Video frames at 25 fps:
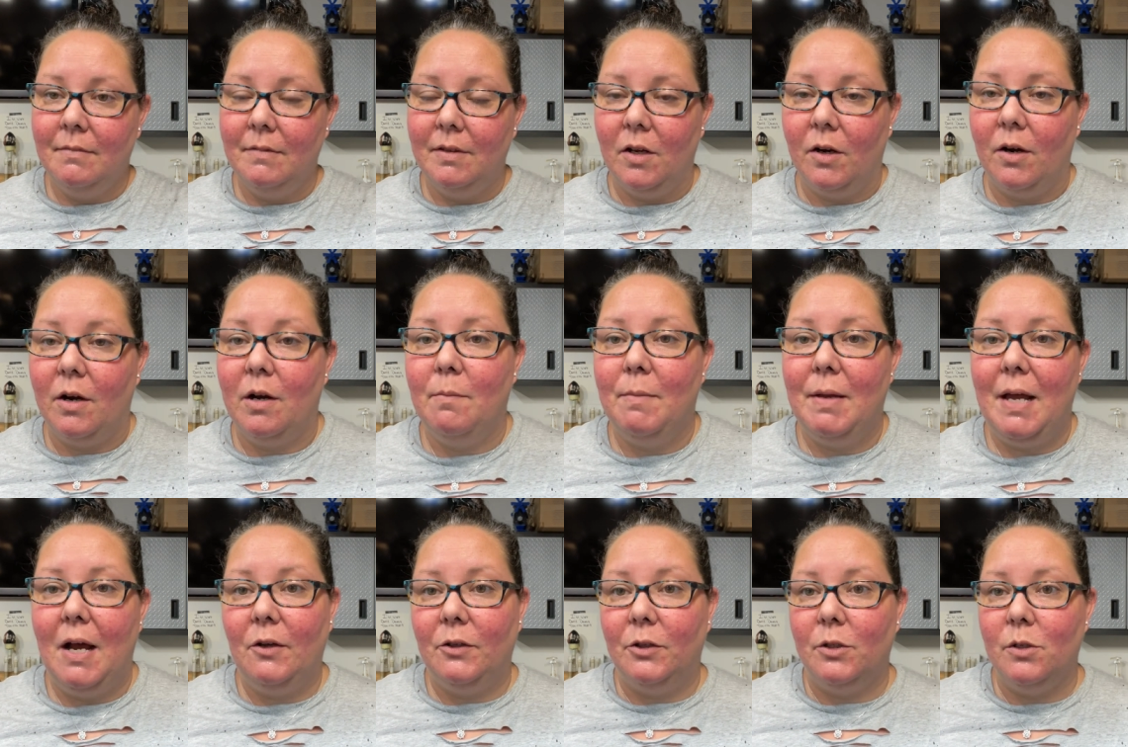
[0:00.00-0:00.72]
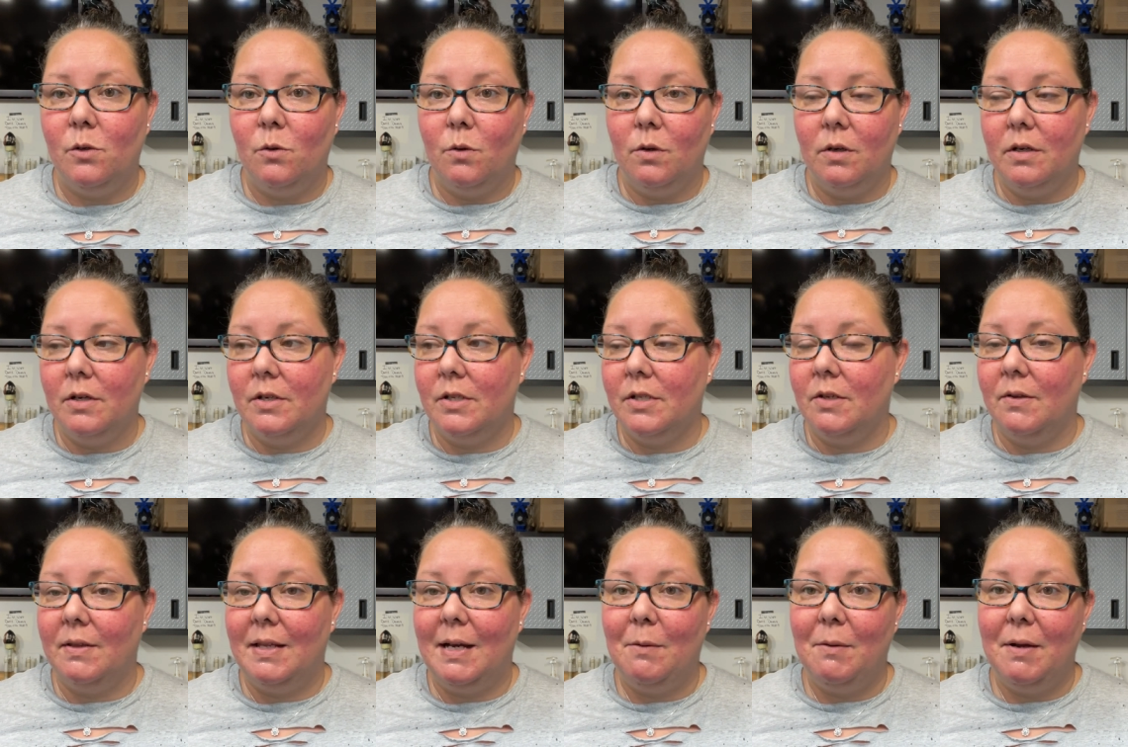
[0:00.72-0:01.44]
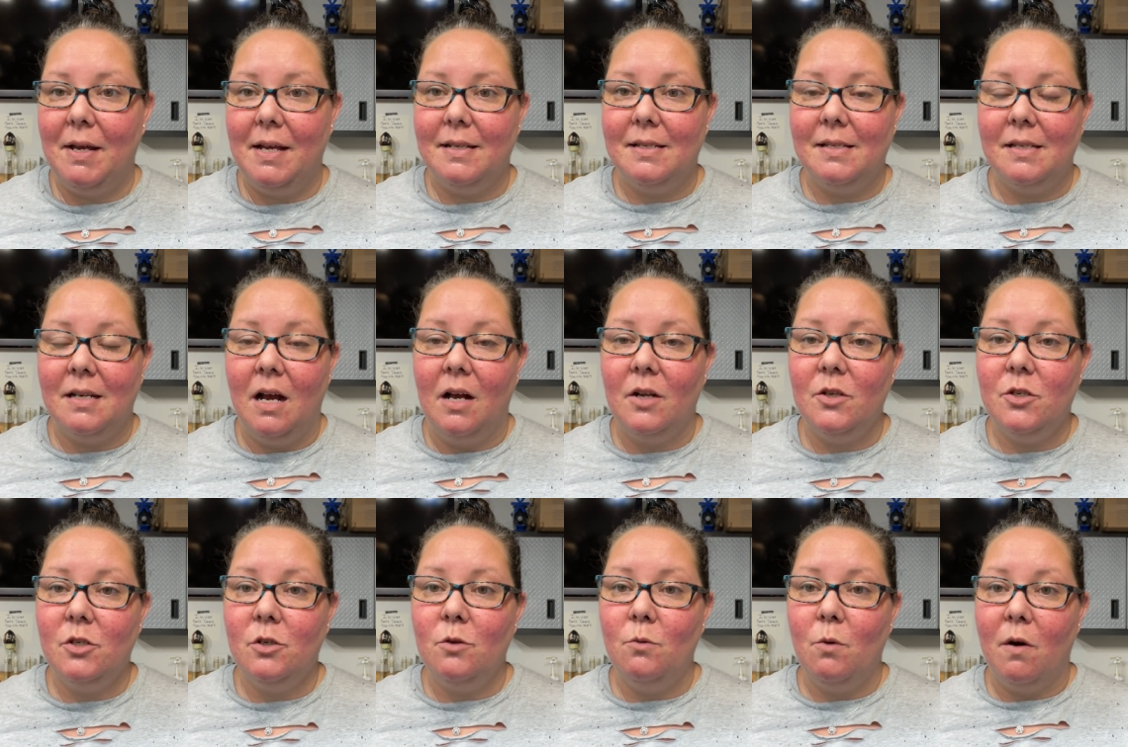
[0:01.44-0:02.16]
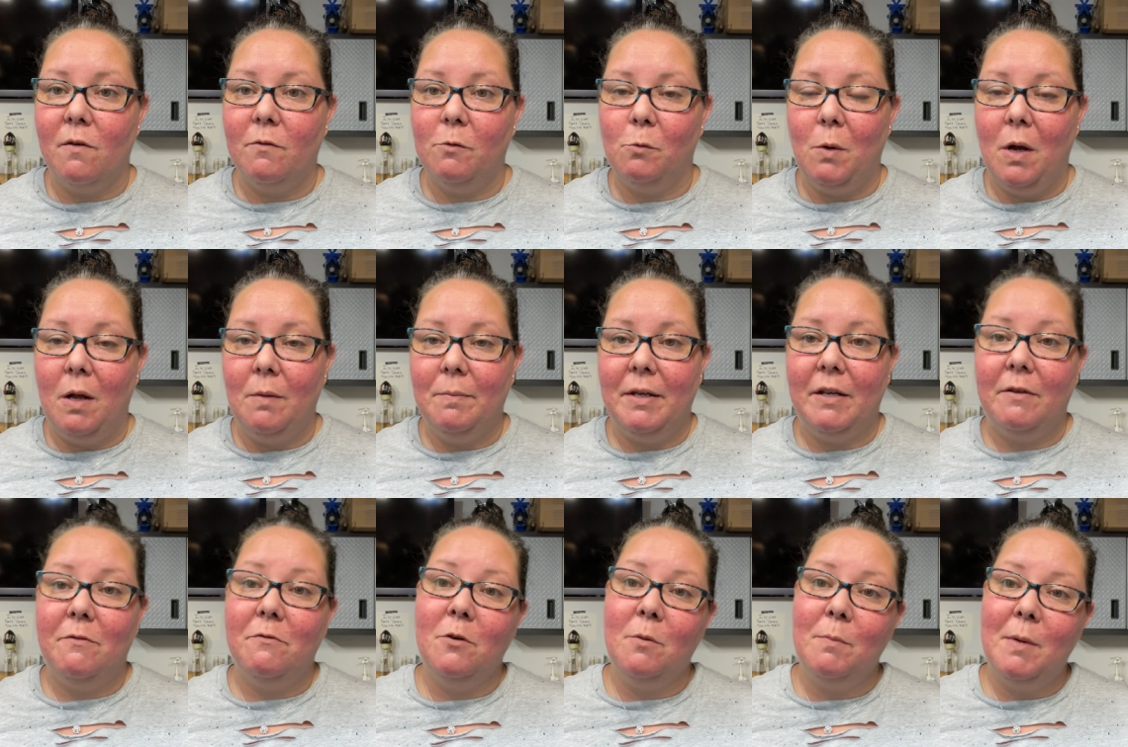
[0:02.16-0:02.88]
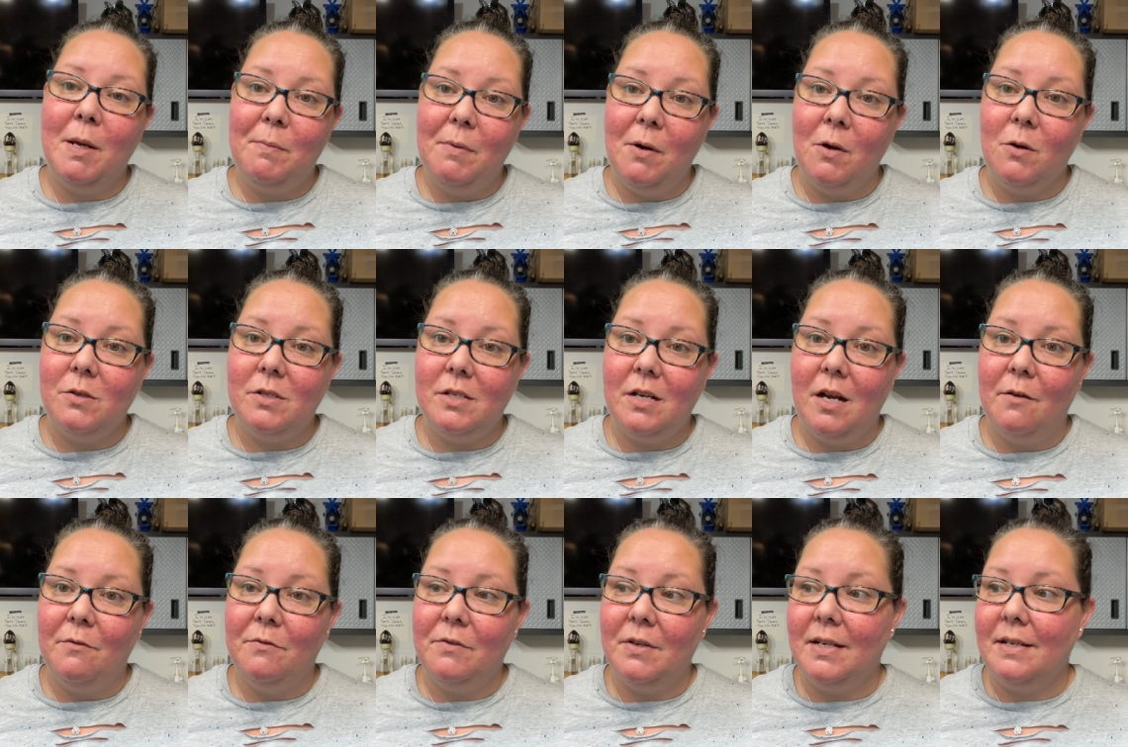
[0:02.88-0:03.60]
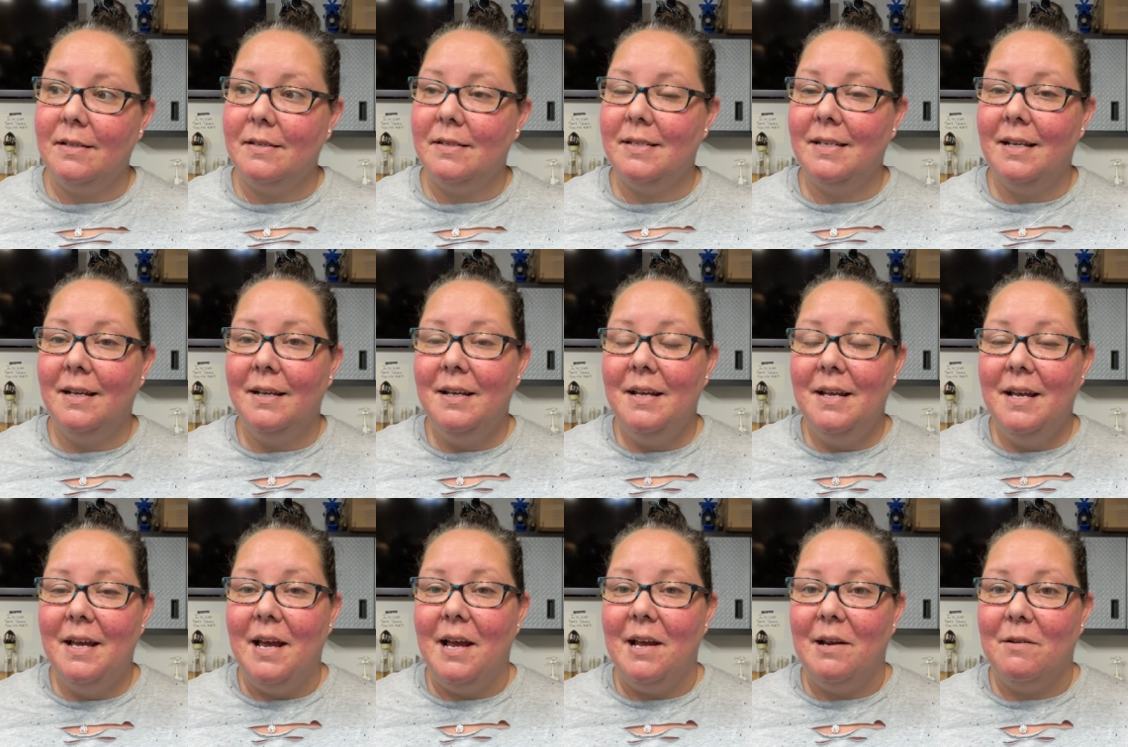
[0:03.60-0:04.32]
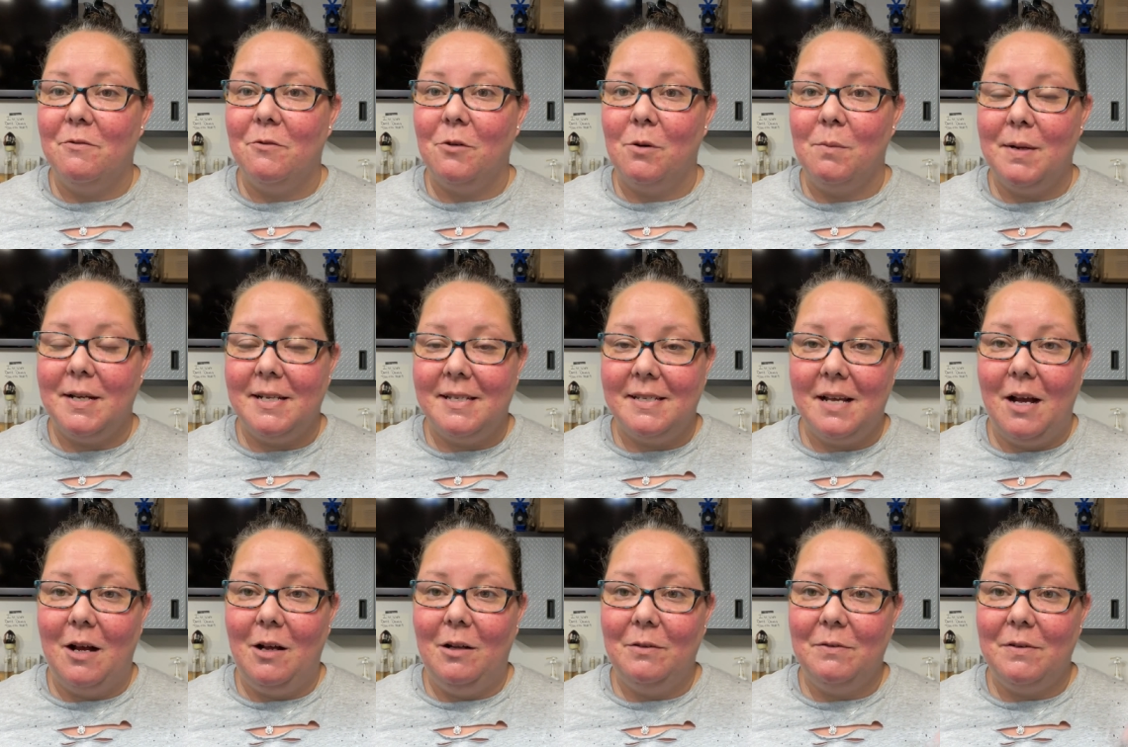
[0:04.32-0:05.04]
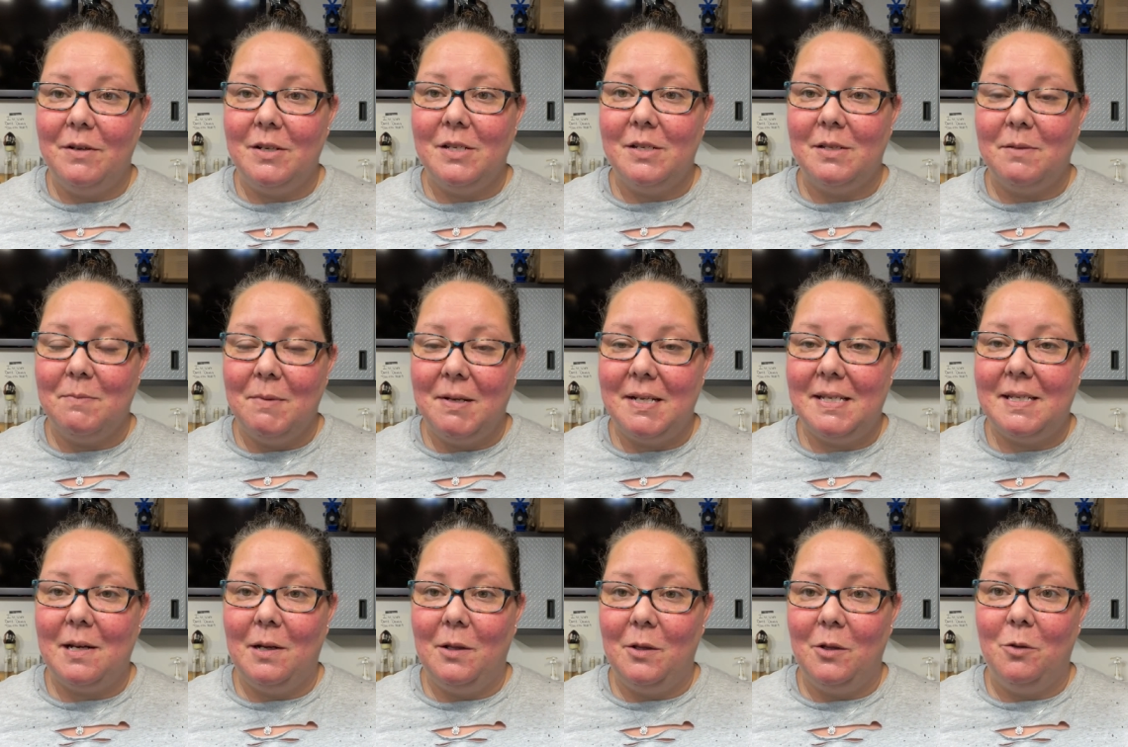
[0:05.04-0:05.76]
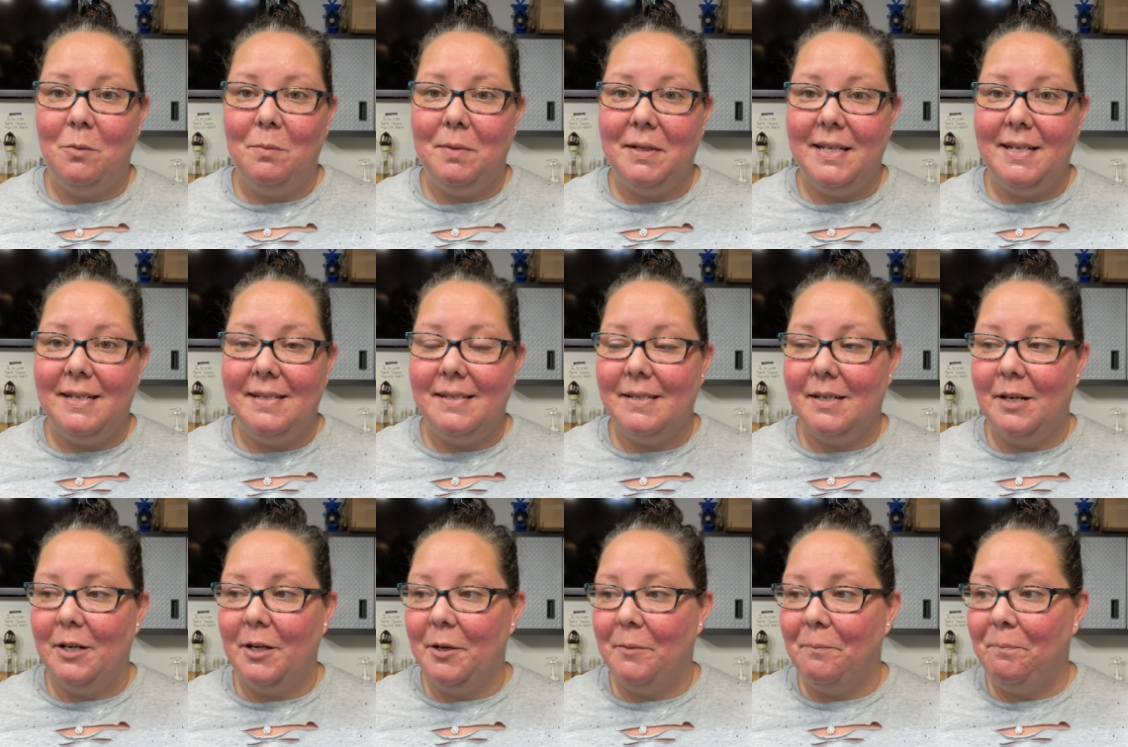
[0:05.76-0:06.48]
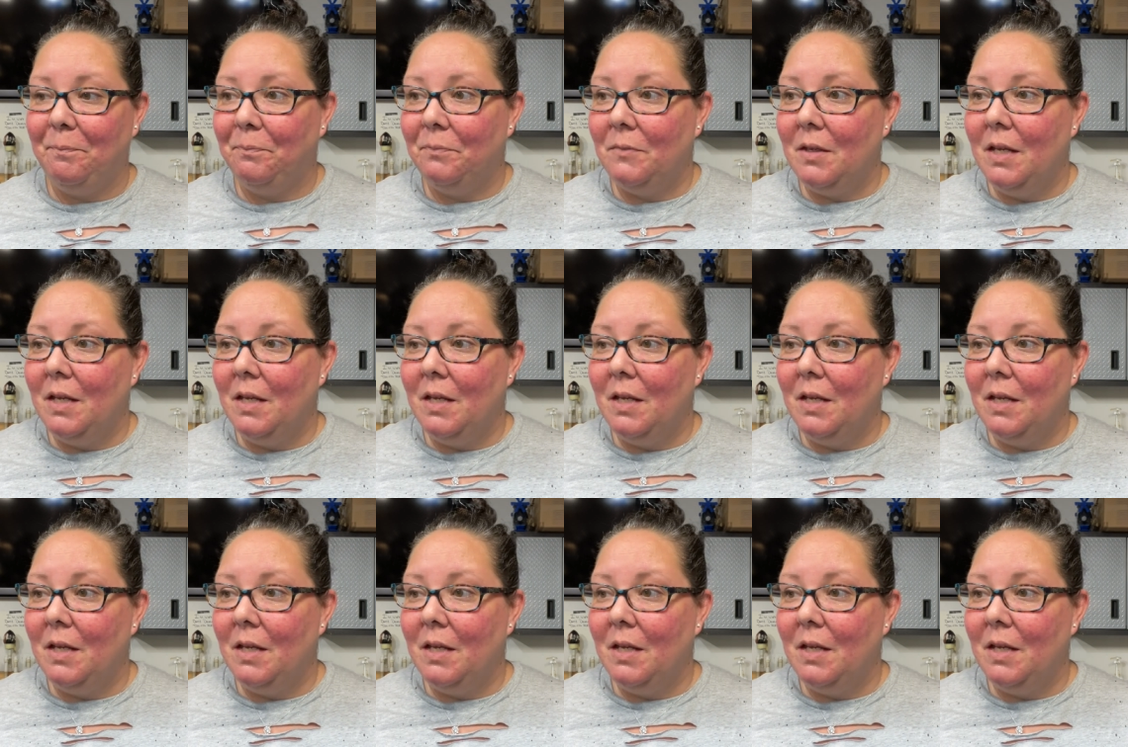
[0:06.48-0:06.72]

they're gonna be out the door. So that way it's not too overwhelming for my post office and for myself. It just makes it a little bit easier.